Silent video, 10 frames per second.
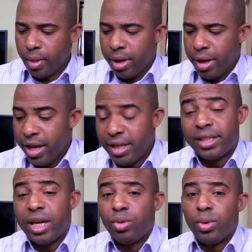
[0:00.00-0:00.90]
he
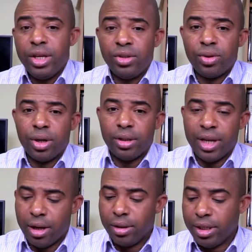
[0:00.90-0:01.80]
said to Israel,
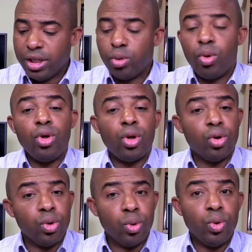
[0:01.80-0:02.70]
now, this is what you are
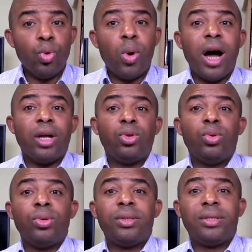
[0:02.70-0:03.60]
to do. You are
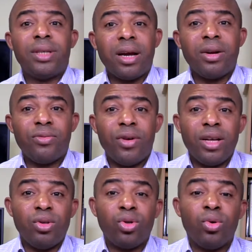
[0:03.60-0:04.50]
to
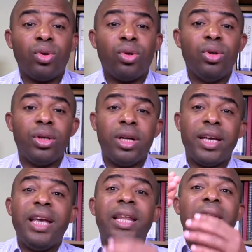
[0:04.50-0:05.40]
sacrifice, you are to
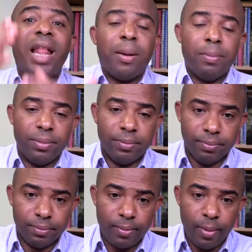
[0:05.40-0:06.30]
kill a lamb,
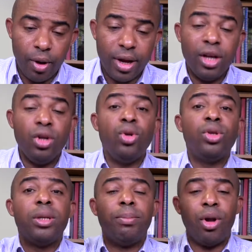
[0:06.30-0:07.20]
okay,
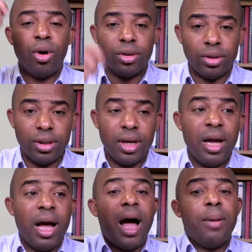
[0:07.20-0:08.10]
use the blood
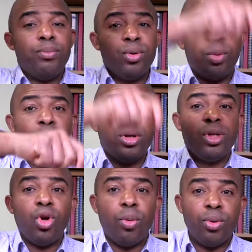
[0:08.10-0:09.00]
and put upon the
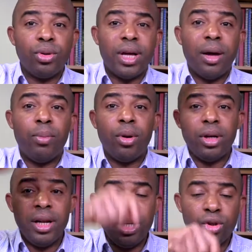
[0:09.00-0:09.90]
doorposts and upon
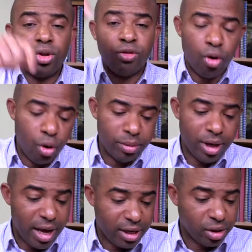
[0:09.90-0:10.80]
the lintels of your home.
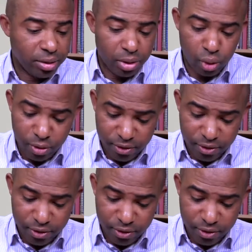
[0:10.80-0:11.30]
Now, Exodus chapter 12,